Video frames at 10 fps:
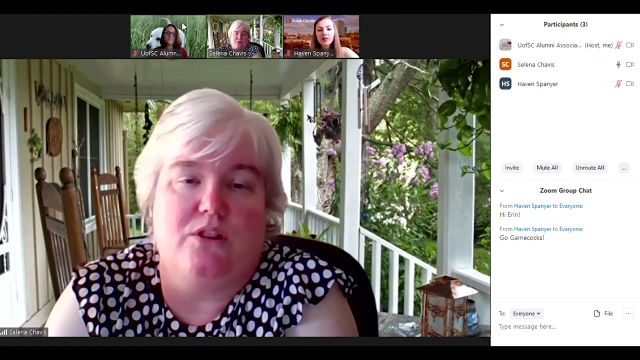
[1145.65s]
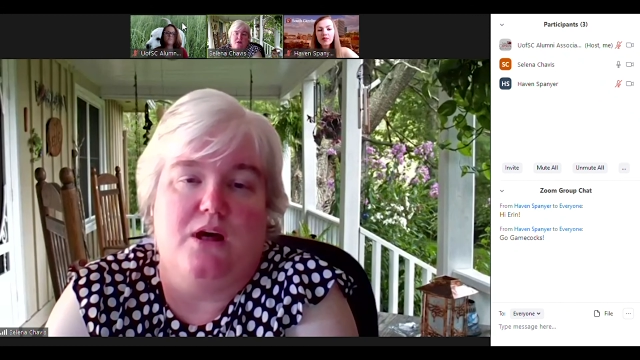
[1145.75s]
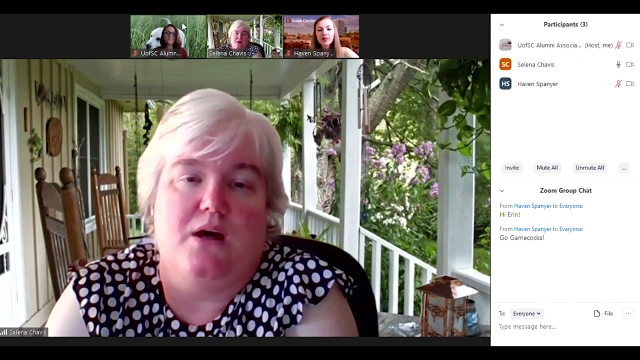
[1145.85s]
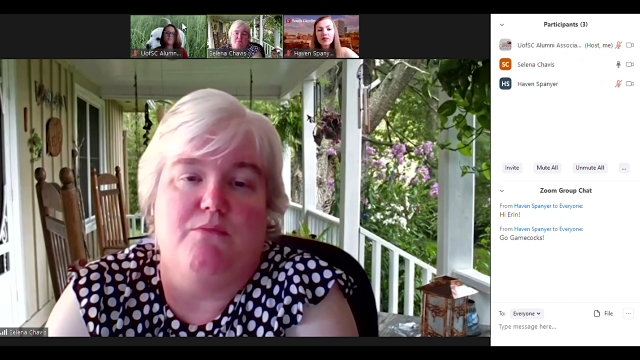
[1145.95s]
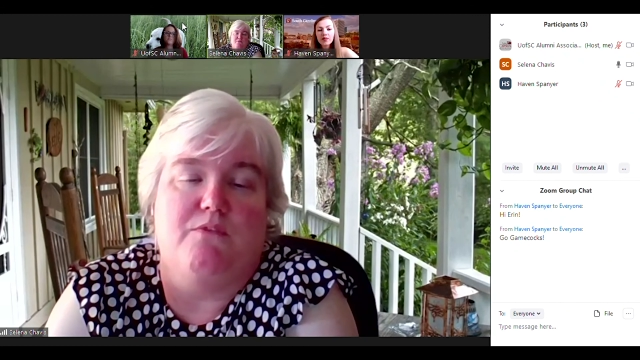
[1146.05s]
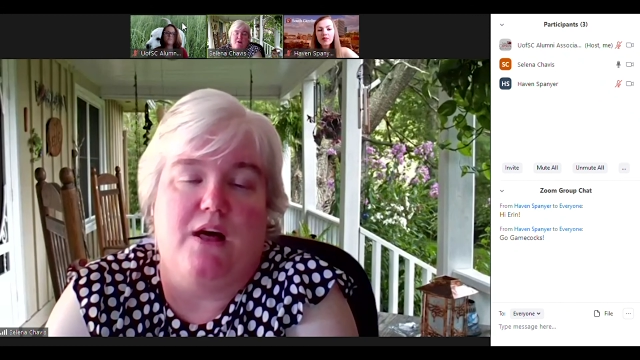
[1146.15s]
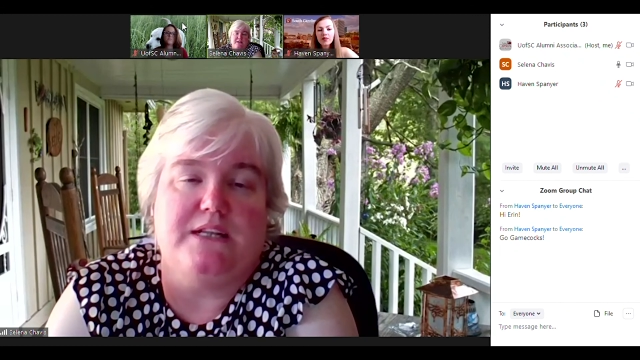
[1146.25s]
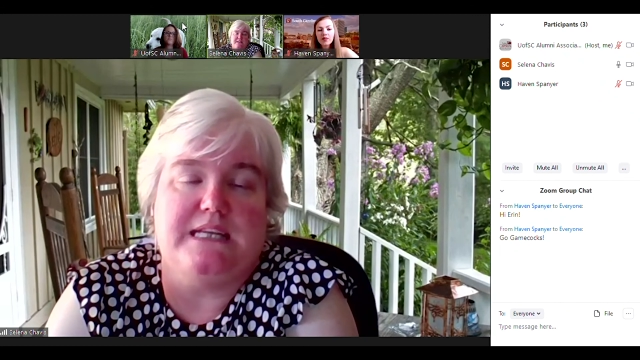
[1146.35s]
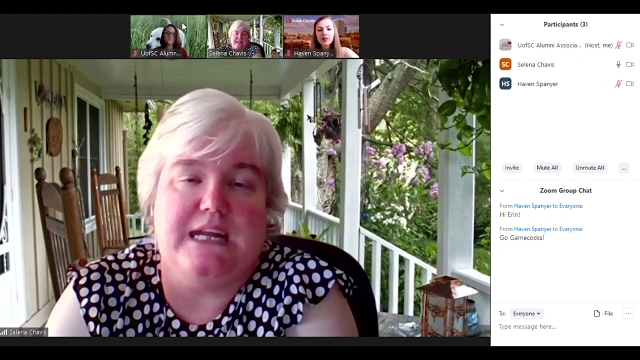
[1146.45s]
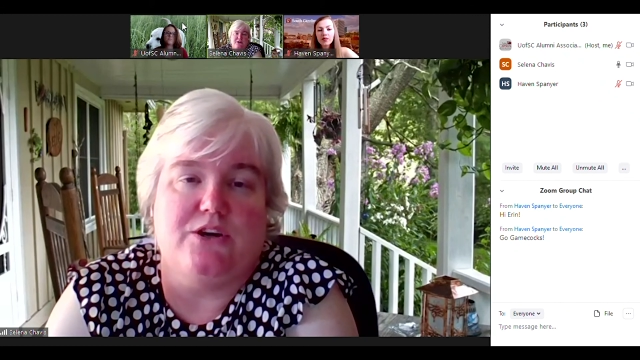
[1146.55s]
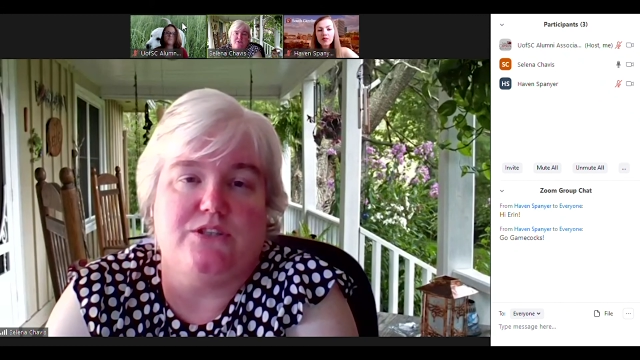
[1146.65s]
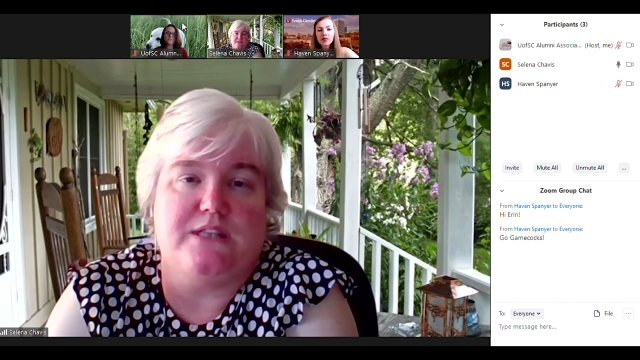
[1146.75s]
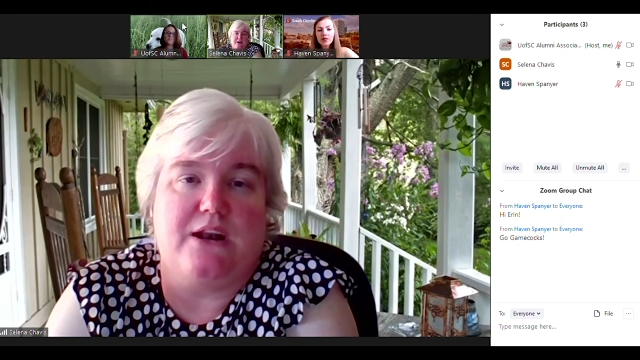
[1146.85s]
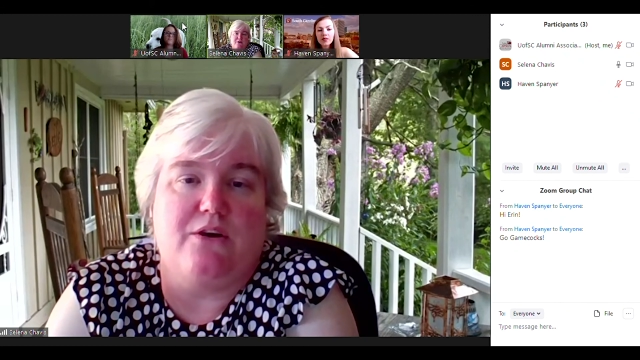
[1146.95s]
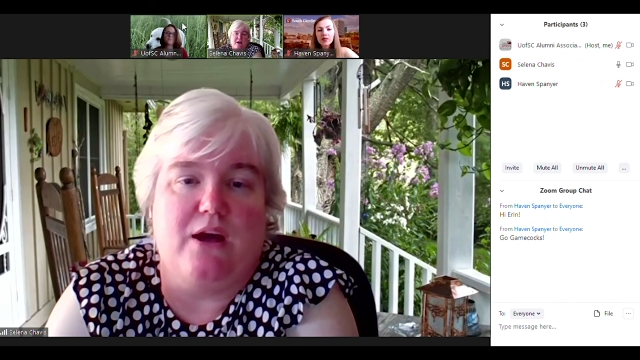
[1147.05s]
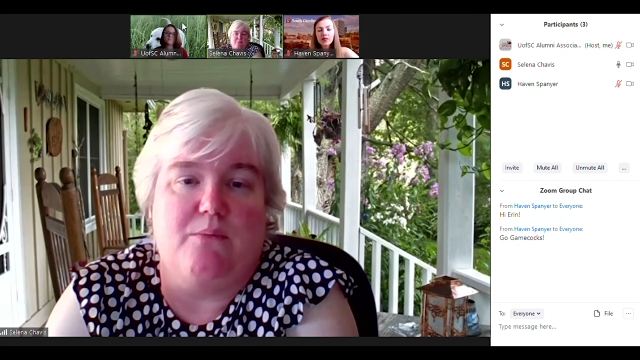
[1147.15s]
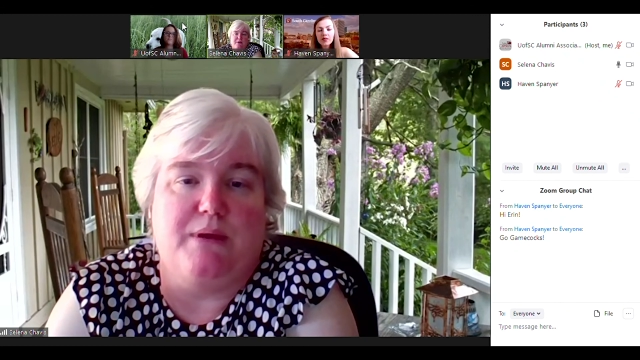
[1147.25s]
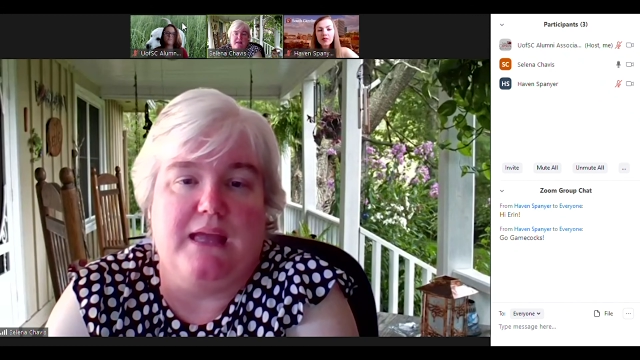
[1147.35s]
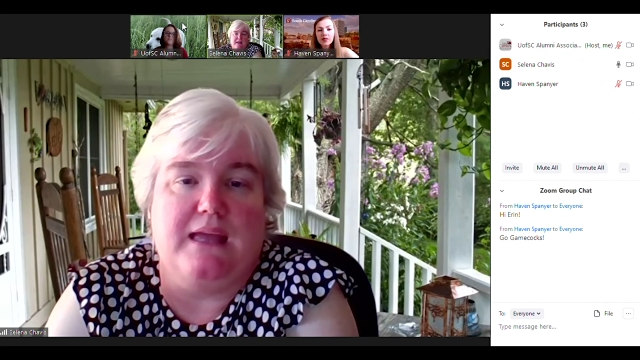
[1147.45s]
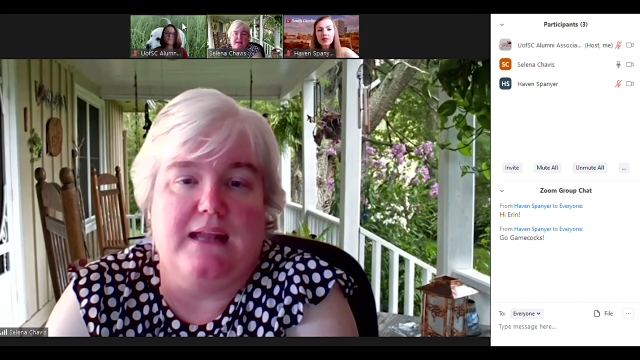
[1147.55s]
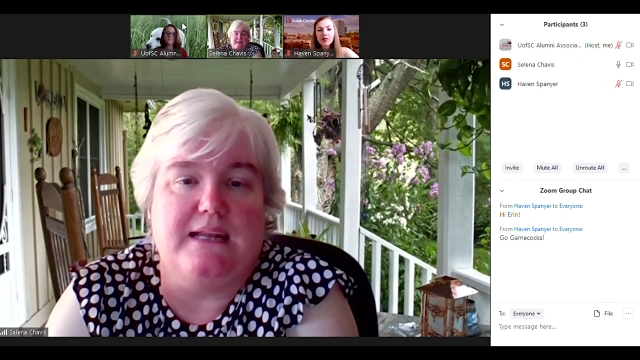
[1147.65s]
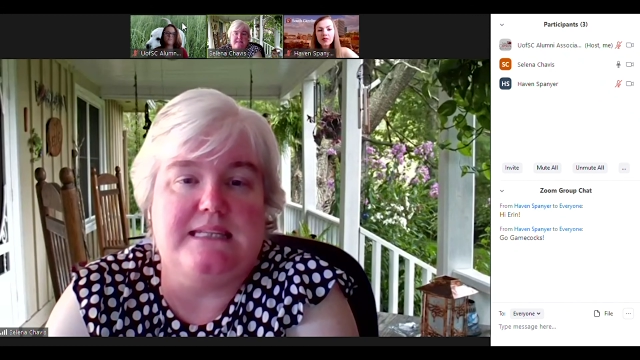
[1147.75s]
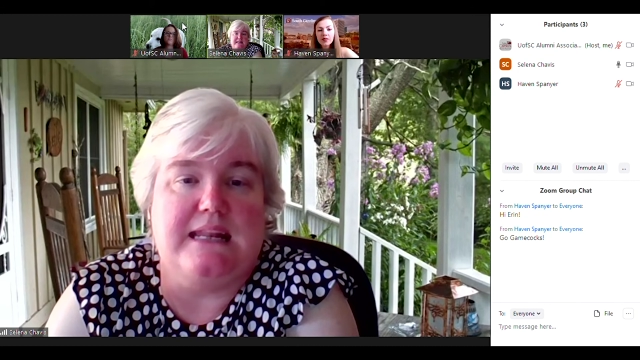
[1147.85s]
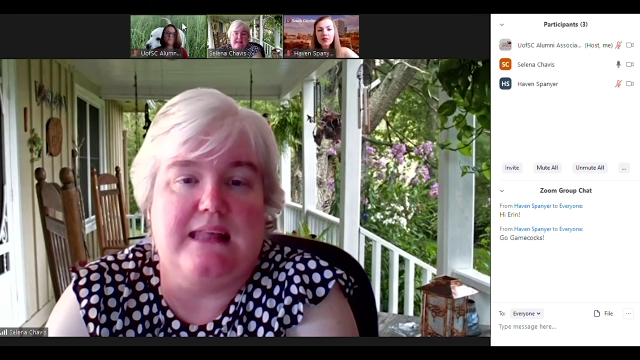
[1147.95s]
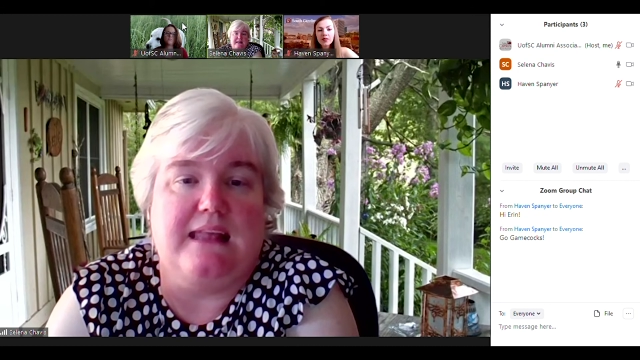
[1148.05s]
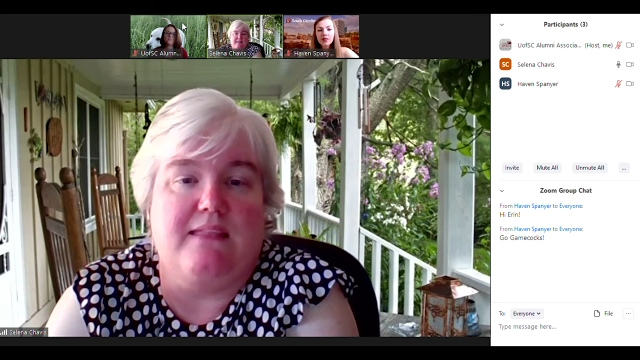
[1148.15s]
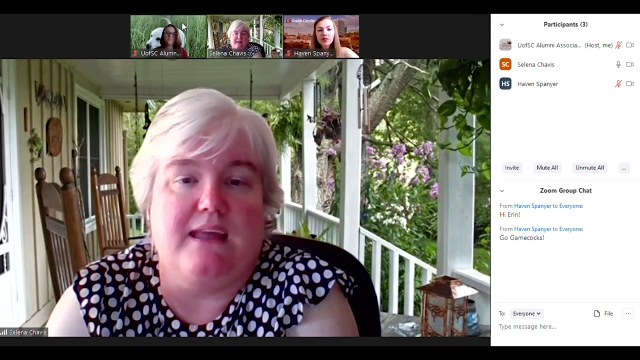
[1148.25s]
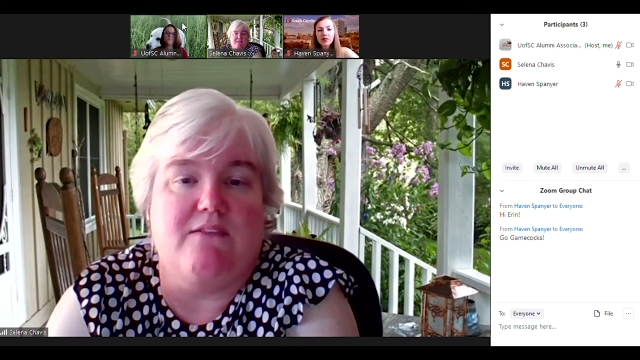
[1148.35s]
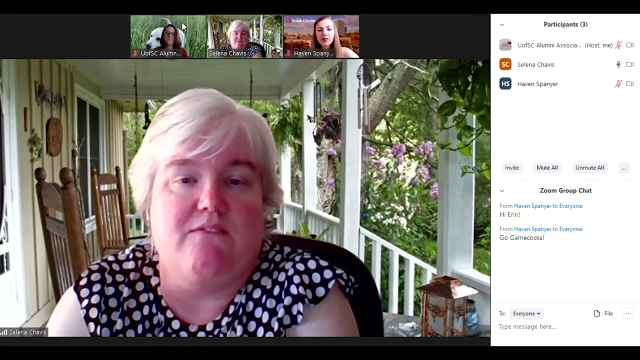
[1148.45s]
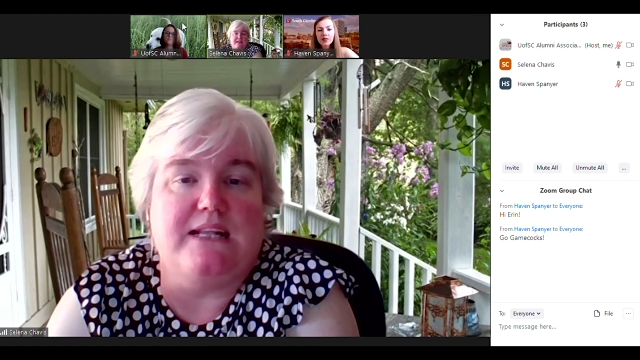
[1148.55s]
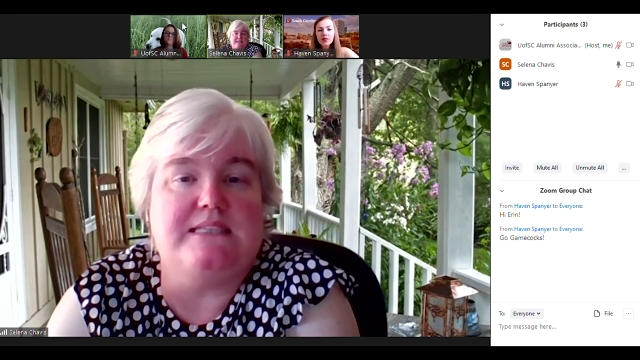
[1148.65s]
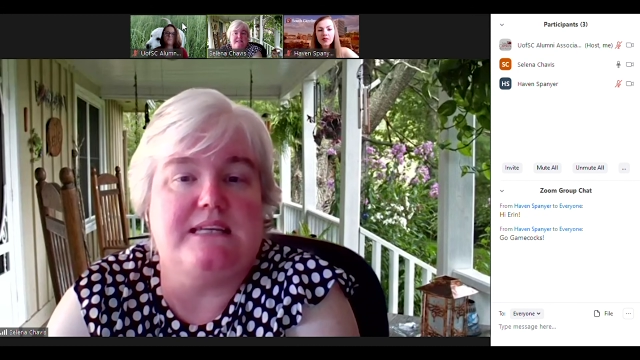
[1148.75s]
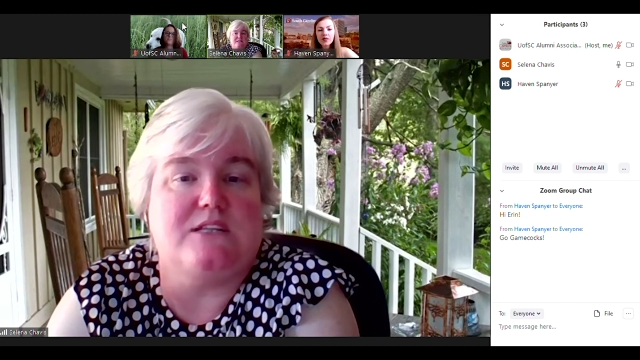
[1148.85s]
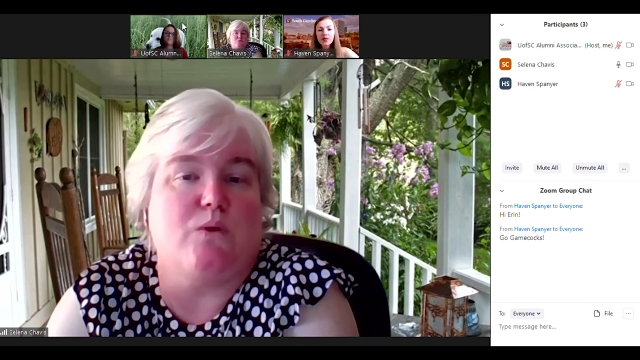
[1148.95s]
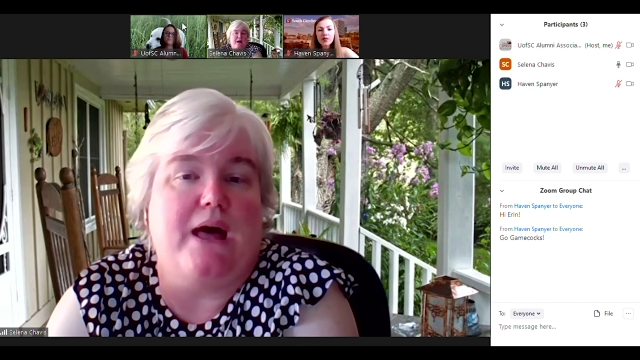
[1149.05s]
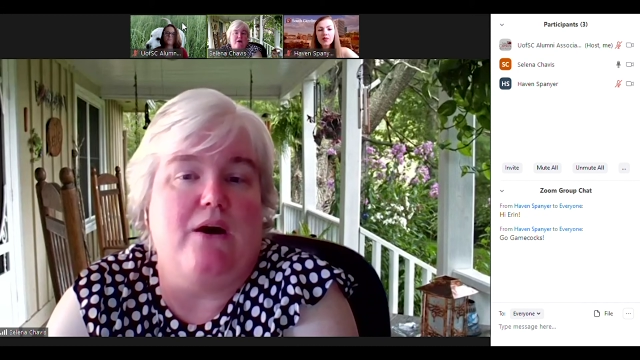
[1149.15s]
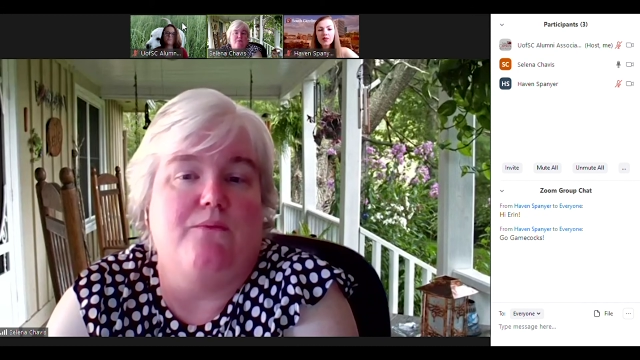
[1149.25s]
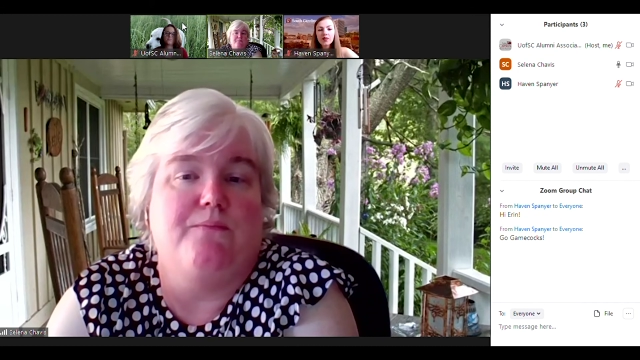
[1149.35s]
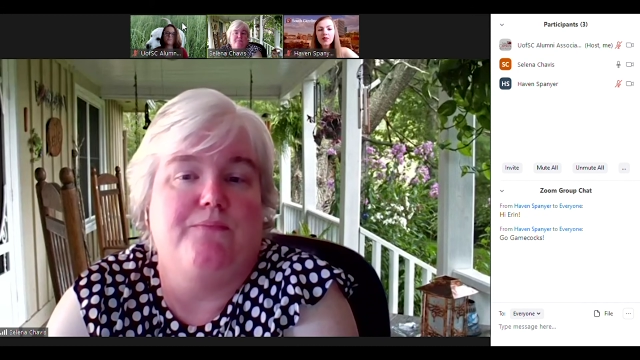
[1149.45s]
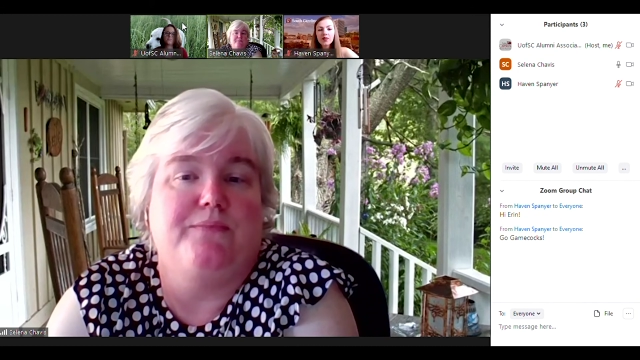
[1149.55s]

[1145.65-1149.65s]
club volunteers that are helping and attending the events as well.